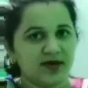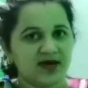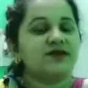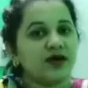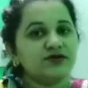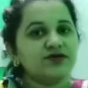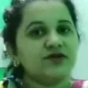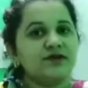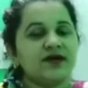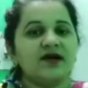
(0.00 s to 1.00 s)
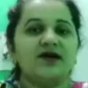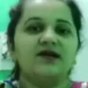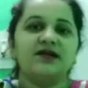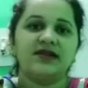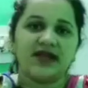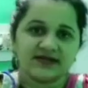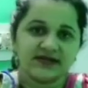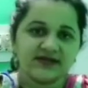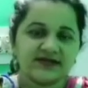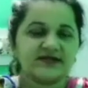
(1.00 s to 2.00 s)
So now children, let
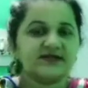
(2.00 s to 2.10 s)
us